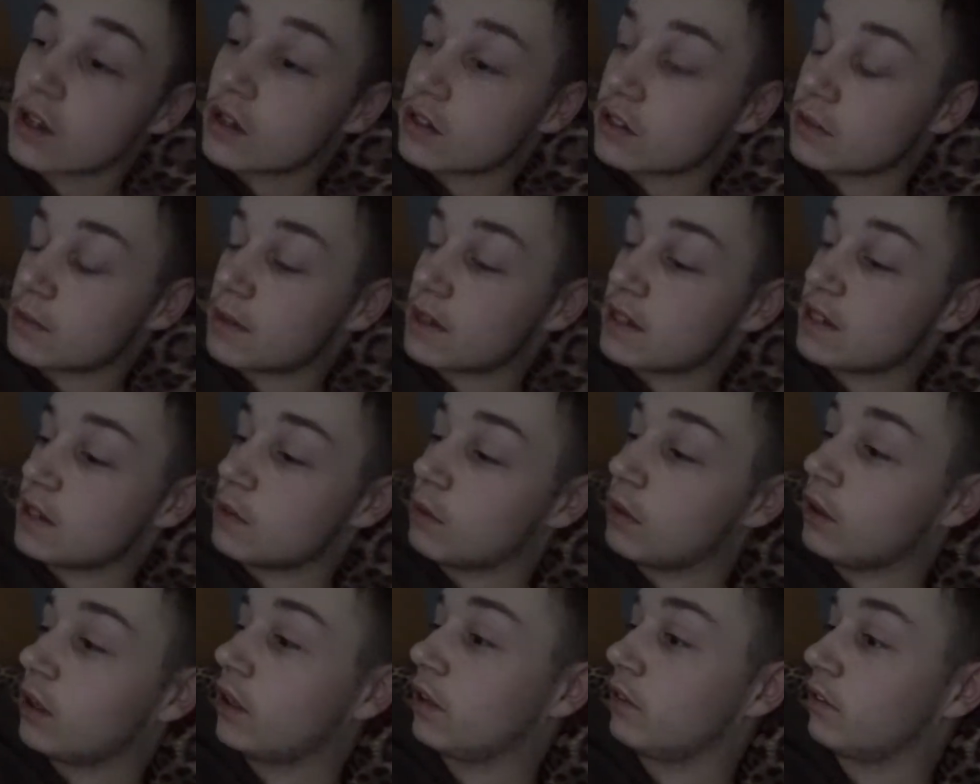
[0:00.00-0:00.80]
It's
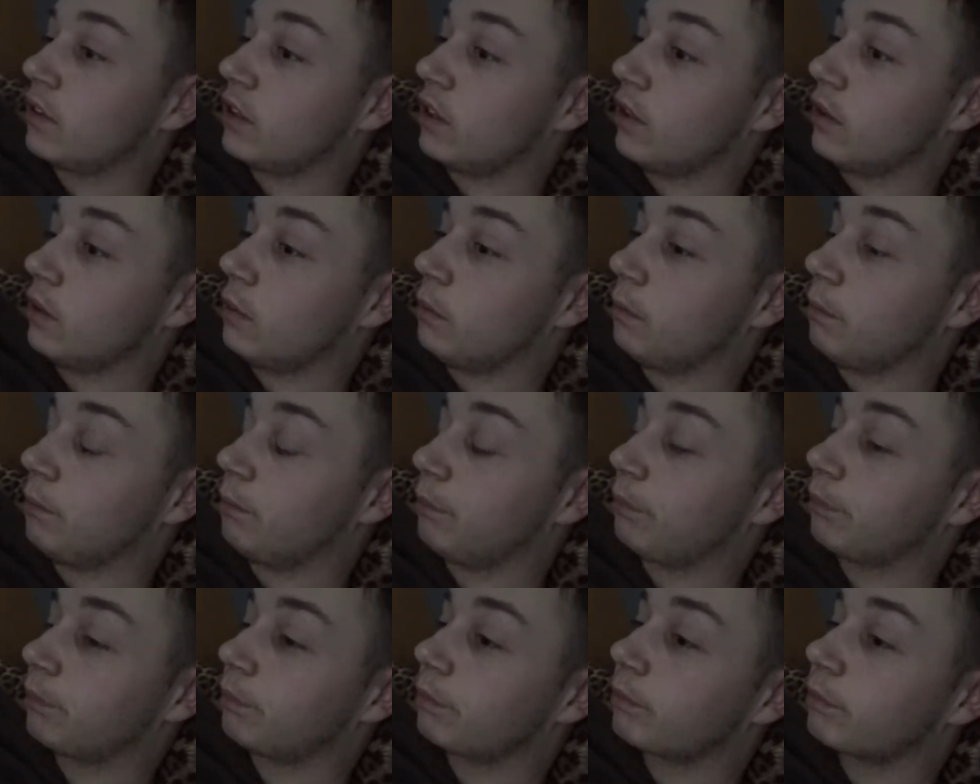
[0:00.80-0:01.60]
basically what I have to do.
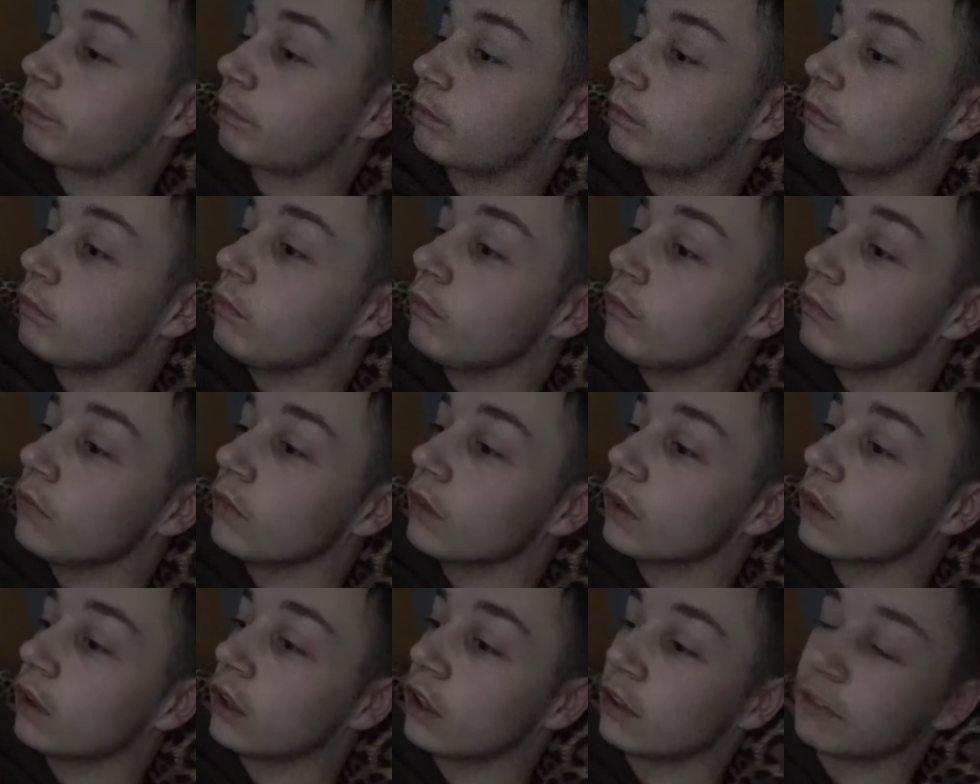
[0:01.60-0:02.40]

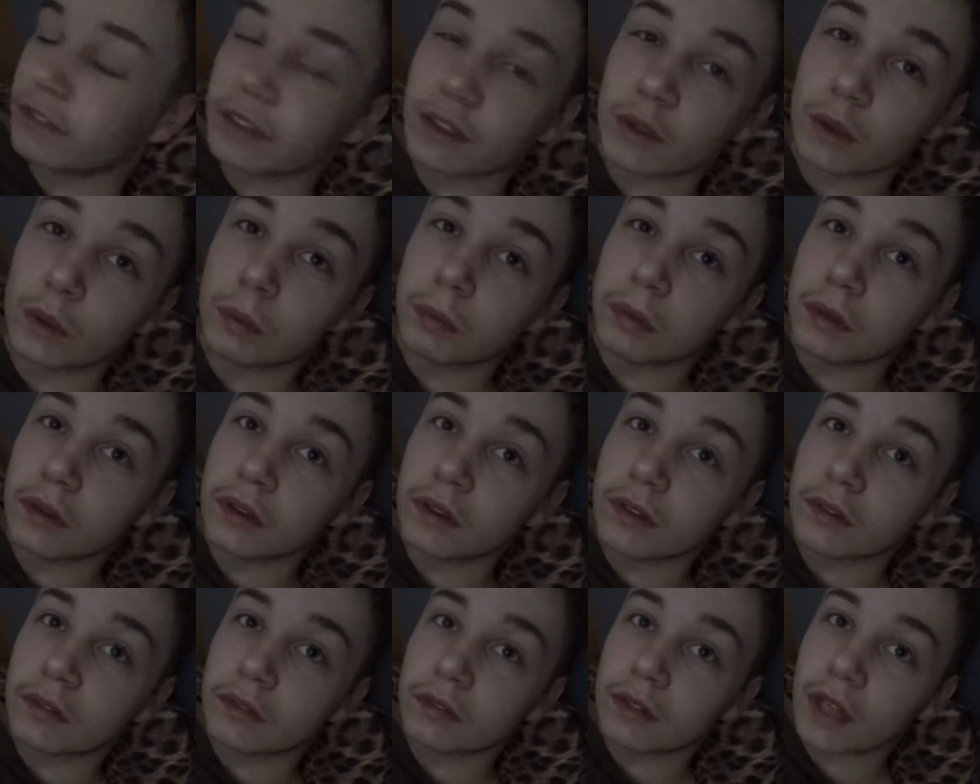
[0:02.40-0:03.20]
I have to get up,
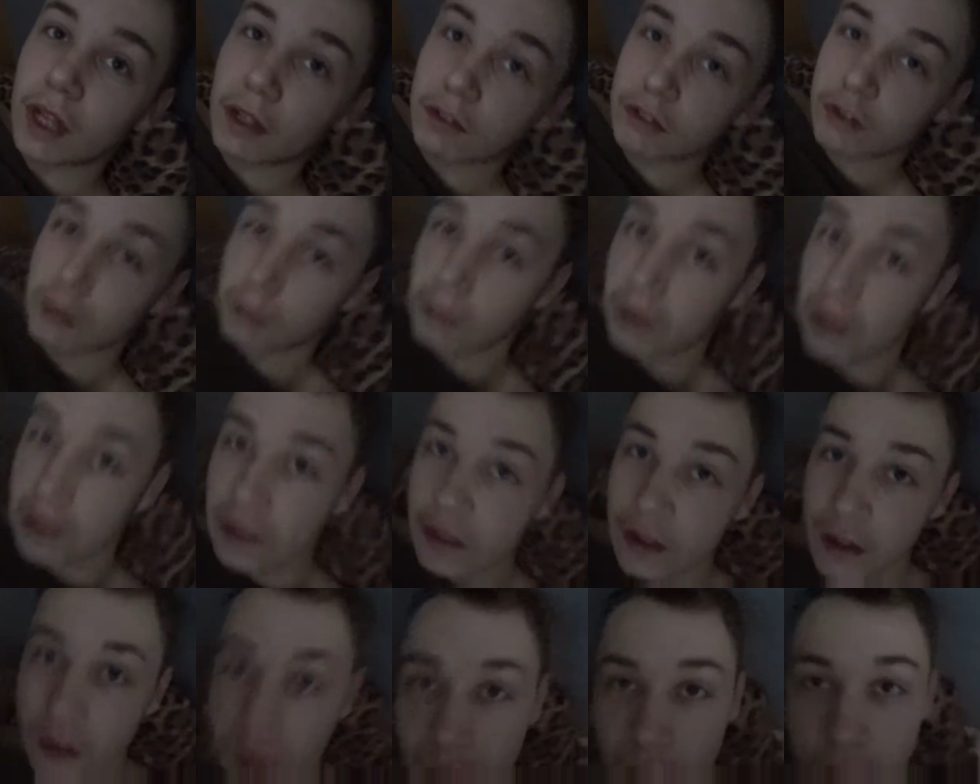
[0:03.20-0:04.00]
have something to
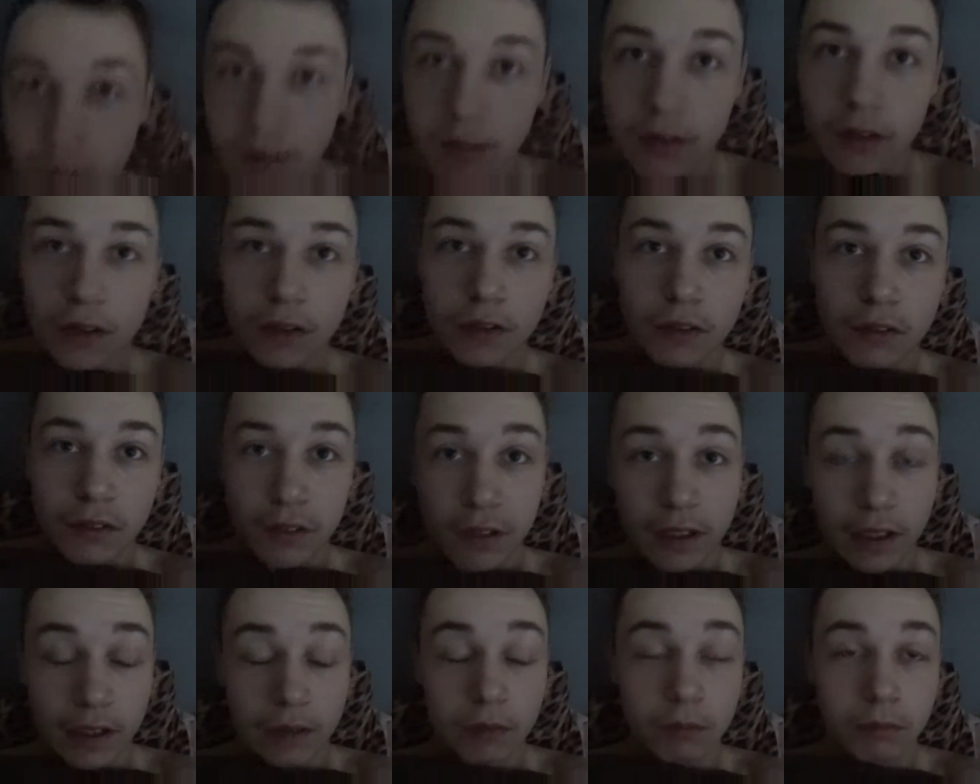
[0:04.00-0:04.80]
eat.
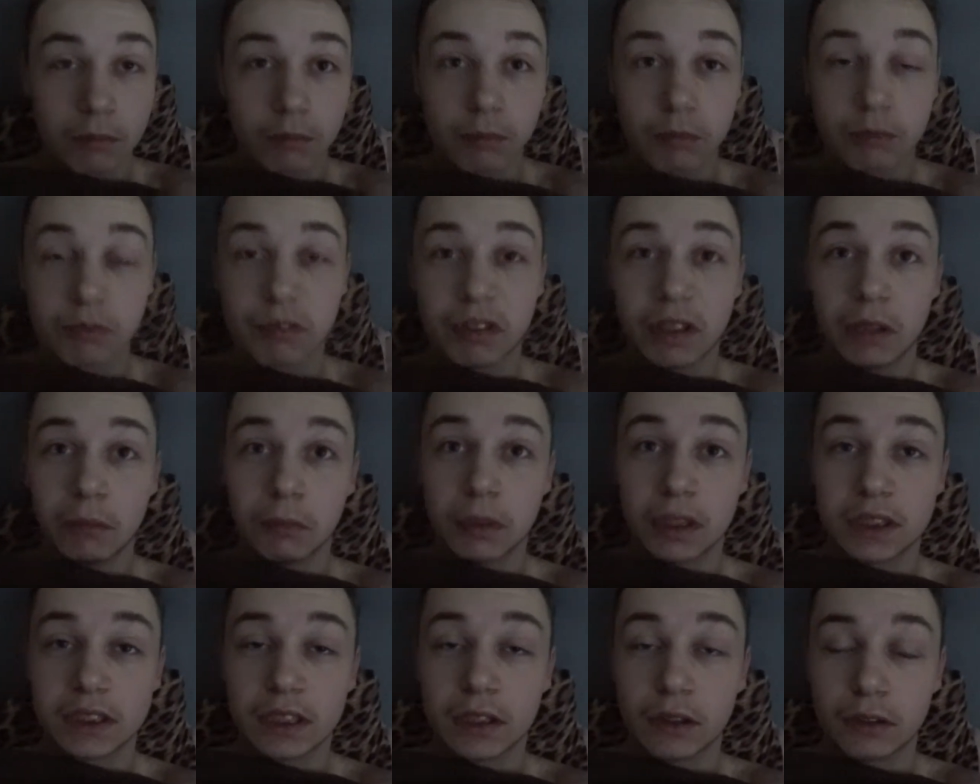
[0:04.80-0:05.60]
Yeah, feed
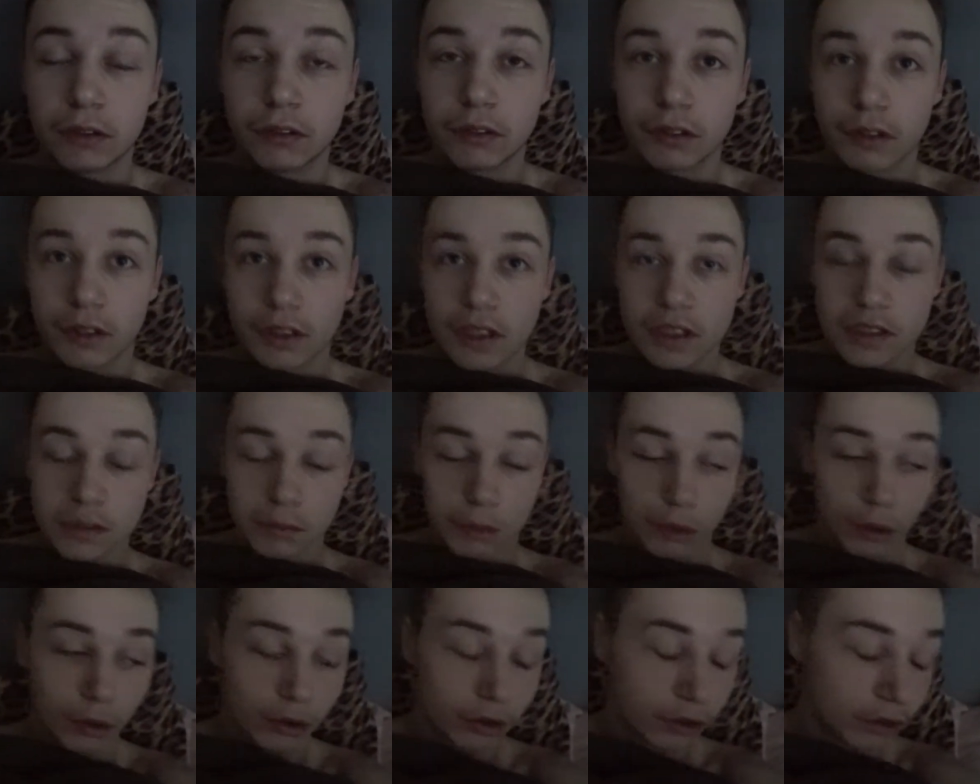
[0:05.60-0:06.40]
myself. That's
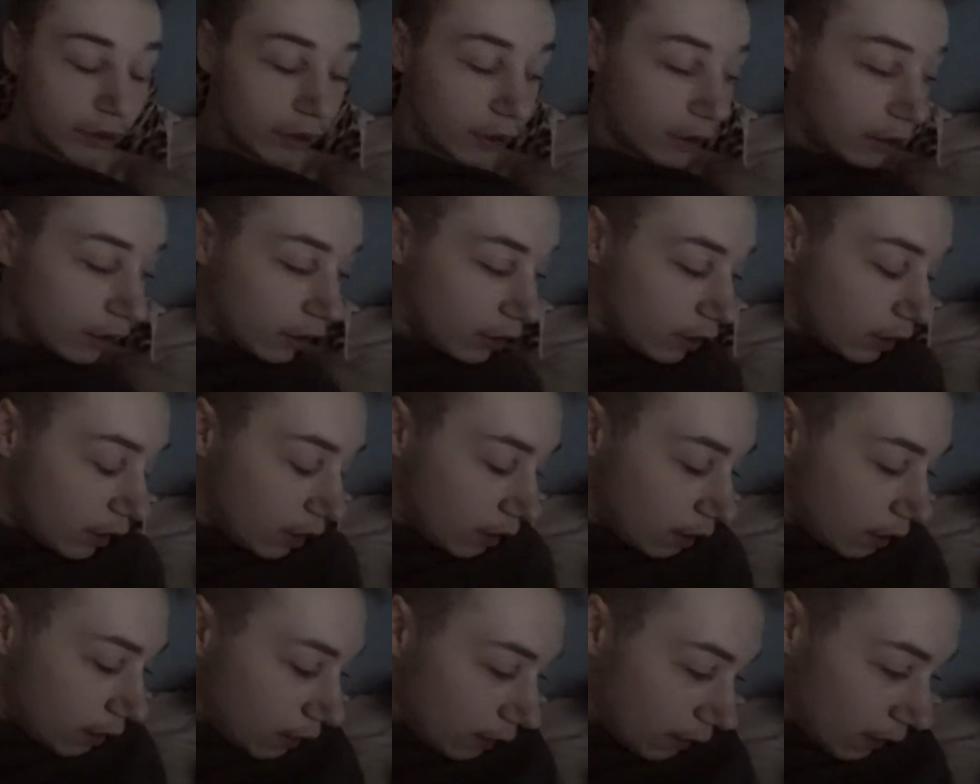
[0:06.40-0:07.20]
important.
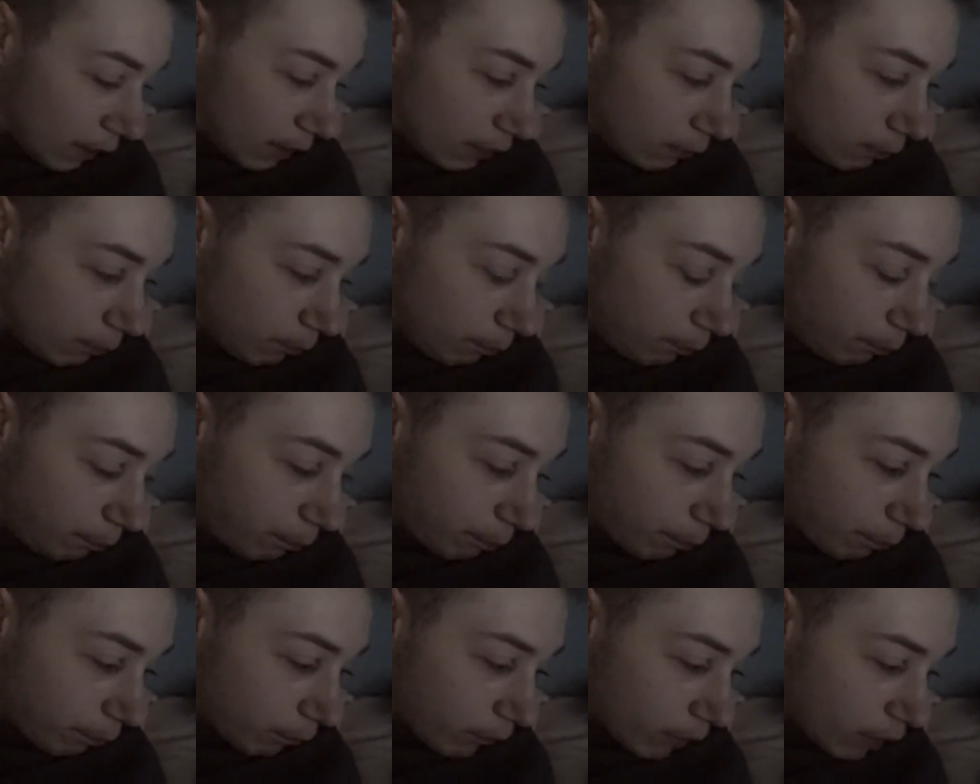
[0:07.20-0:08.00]
Um,
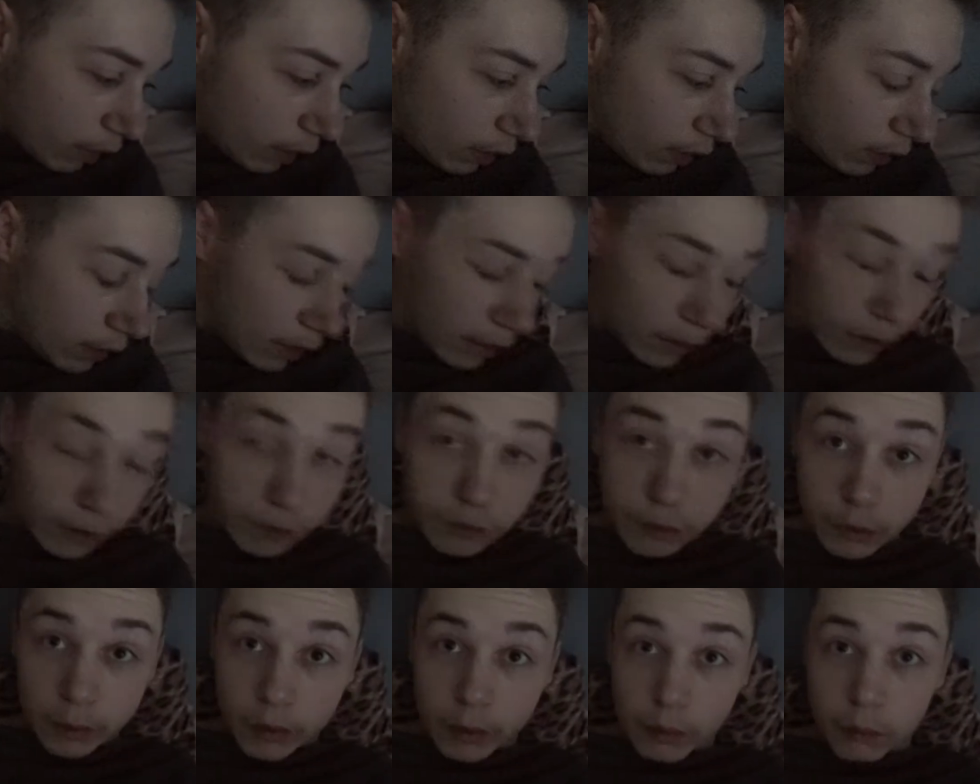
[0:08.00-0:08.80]
and then I have
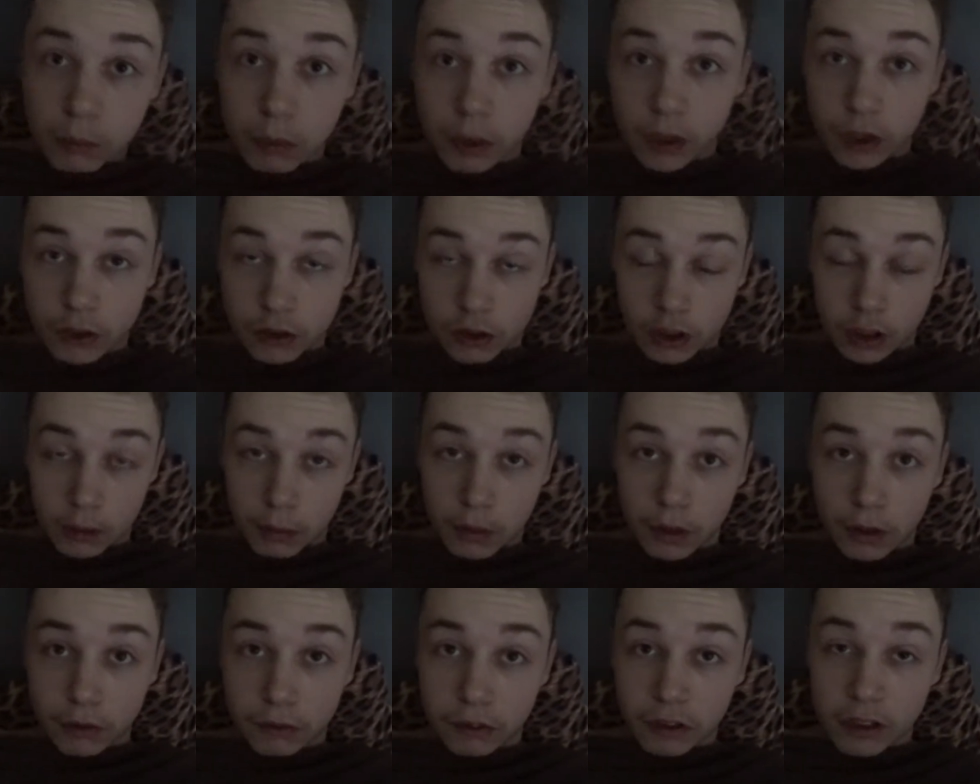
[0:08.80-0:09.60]
to go out and buy a
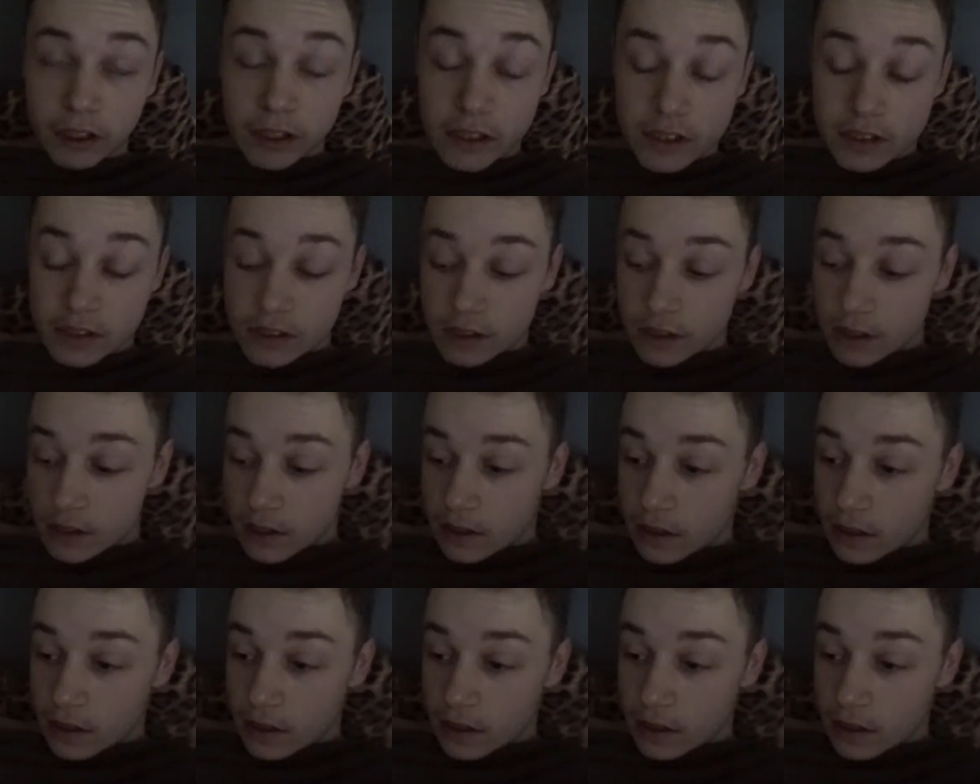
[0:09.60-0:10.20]
tripod for this.